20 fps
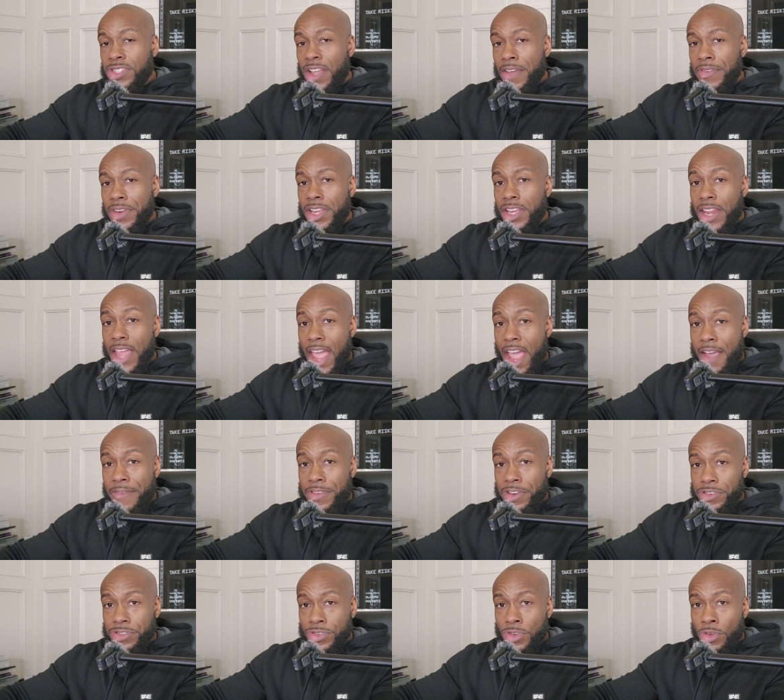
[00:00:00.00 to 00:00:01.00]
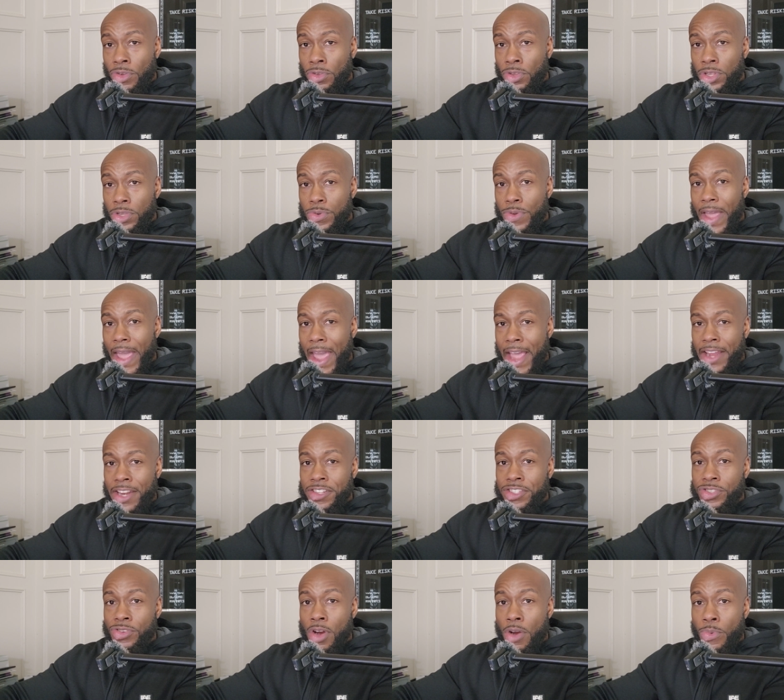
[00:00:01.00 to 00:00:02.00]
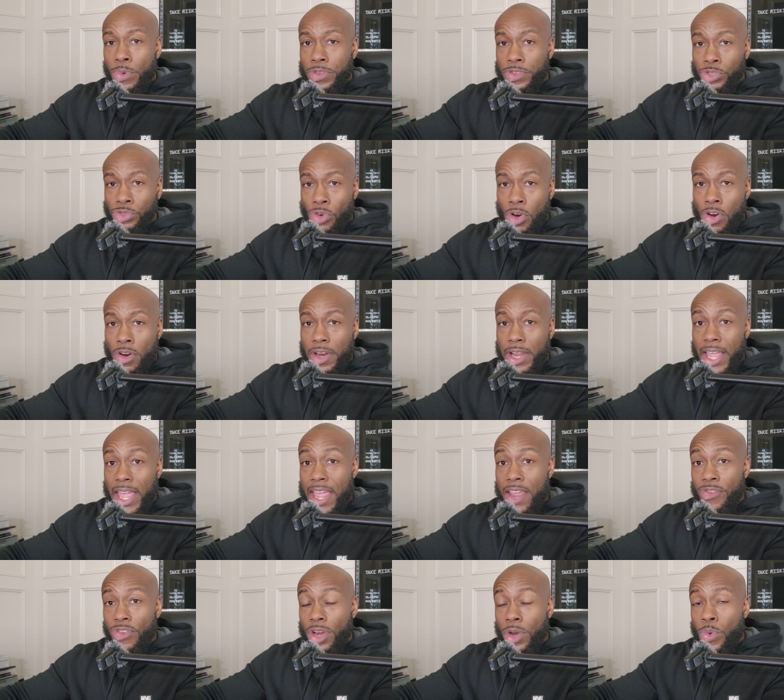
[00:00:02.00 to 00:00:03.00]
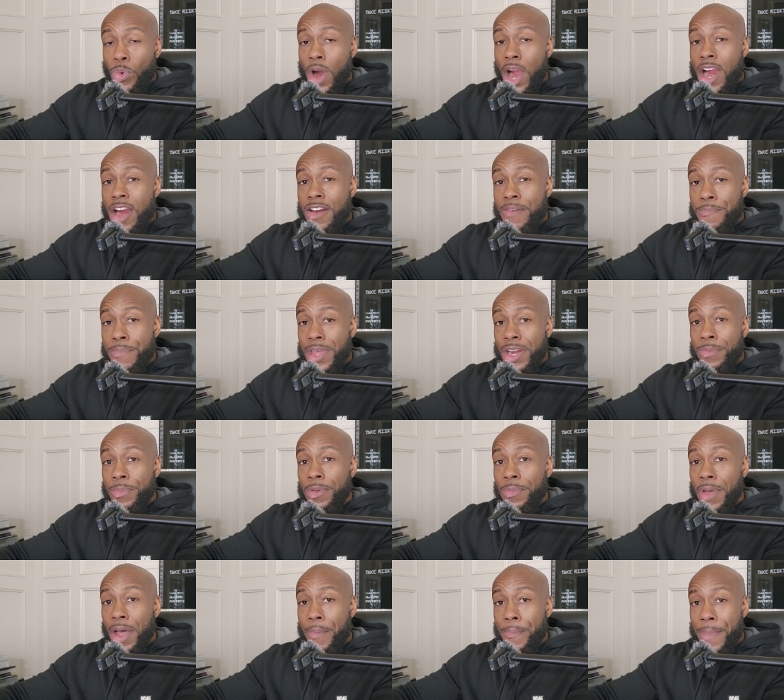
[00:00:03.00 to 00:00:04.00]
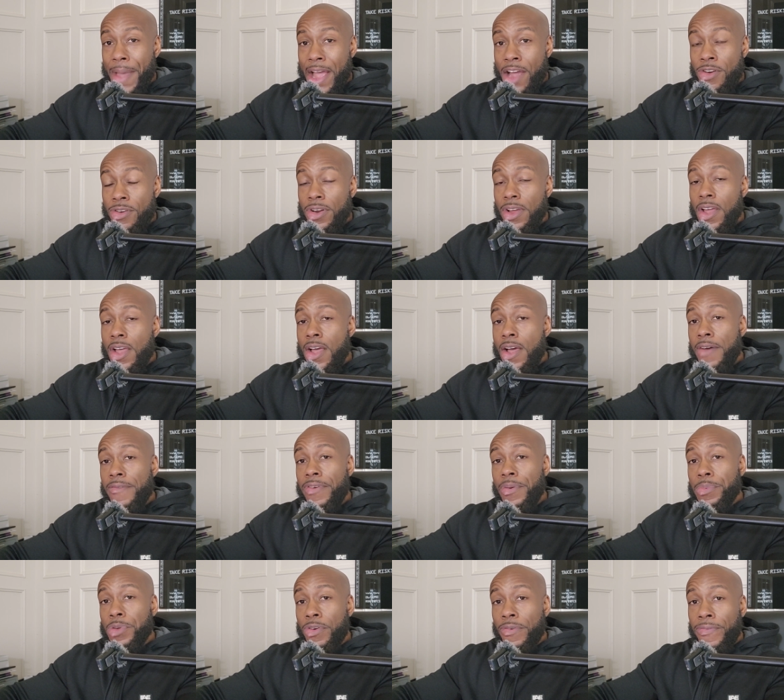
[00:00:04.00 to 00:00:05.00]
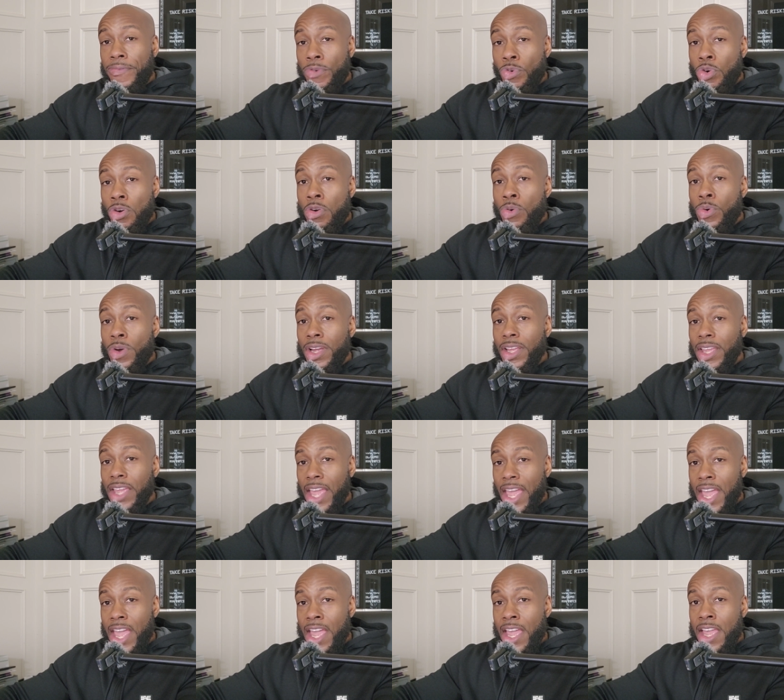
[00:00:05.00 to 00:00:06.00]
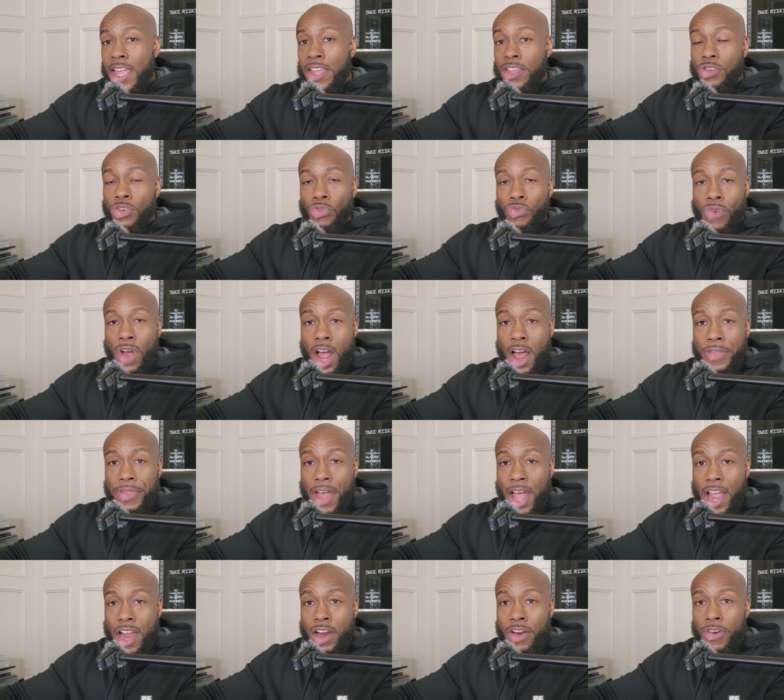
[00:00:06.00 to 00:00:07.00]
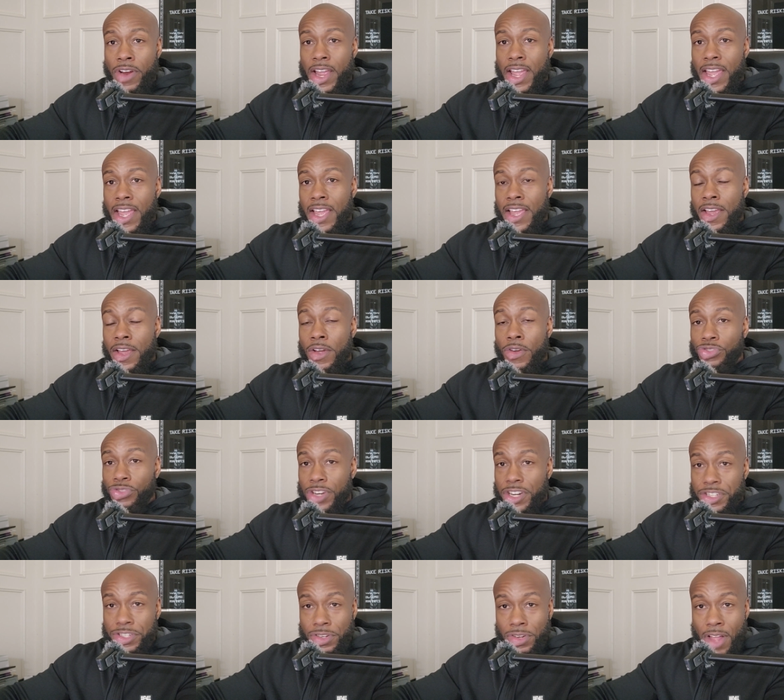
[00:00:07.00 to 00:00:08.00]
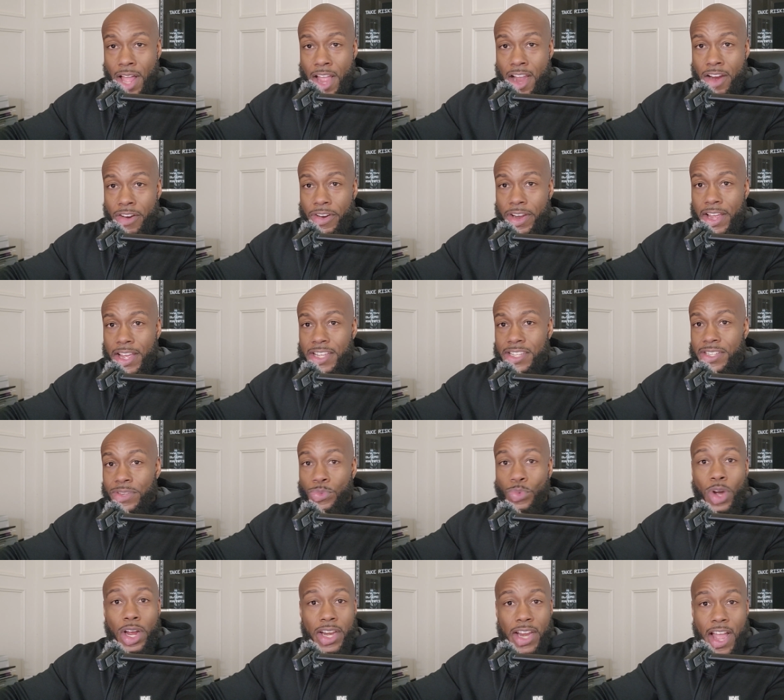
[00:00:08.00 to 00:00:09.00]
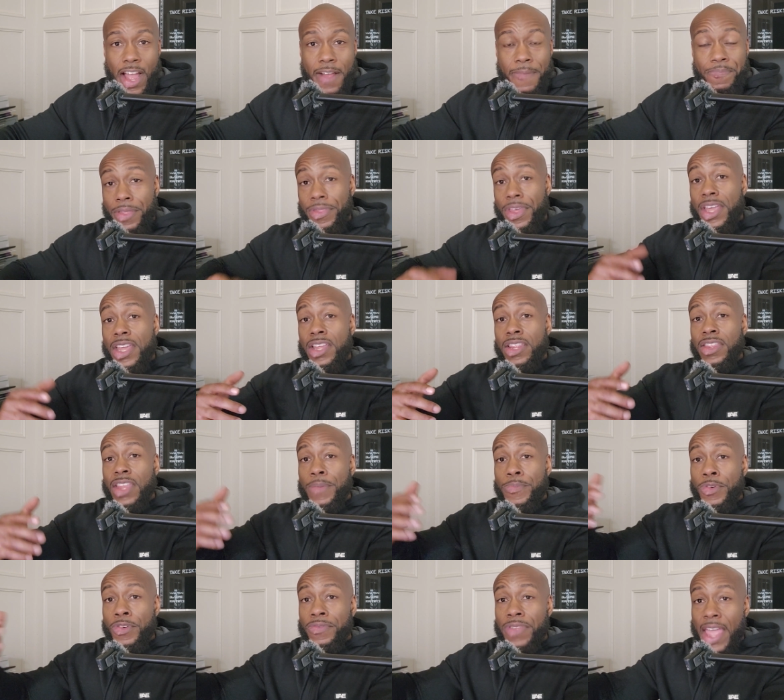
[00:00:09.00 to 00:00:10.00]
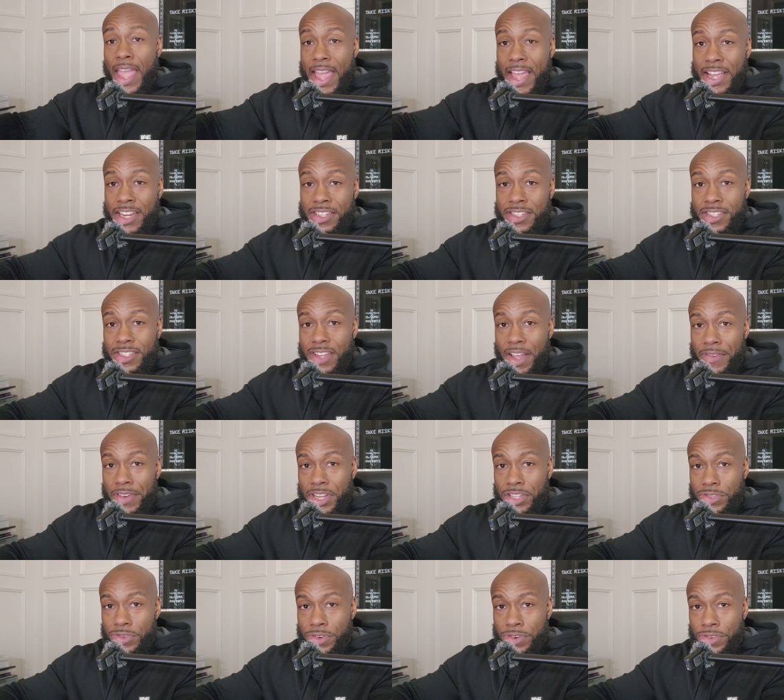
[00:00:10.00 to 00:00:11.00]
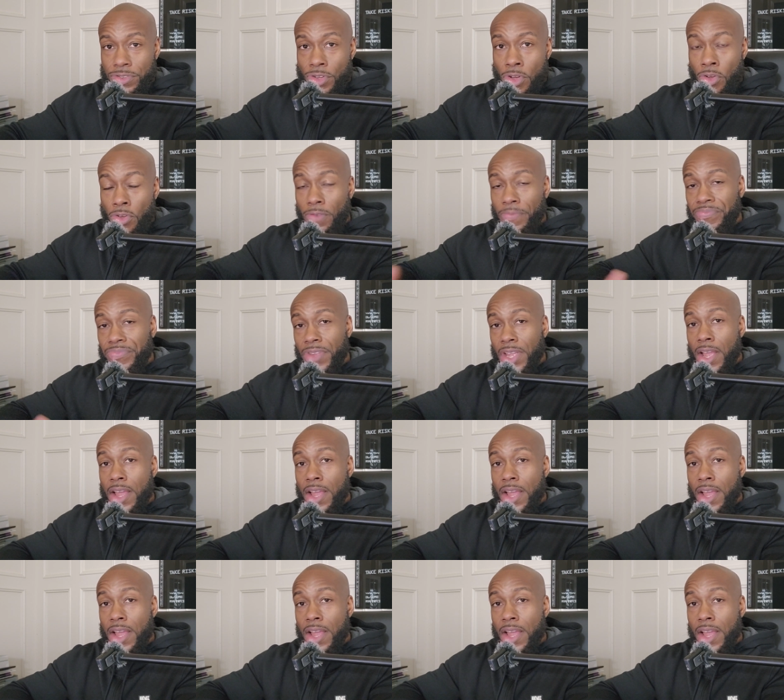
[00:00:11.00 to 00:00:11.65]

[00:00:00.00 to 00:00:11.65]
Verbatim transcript: 70 and a half years old, you had to start withdrawing a required minimum amount from your 401k, your Roth IRA, traditional IRAs, and whatnot. Then they move the age to 72 years old.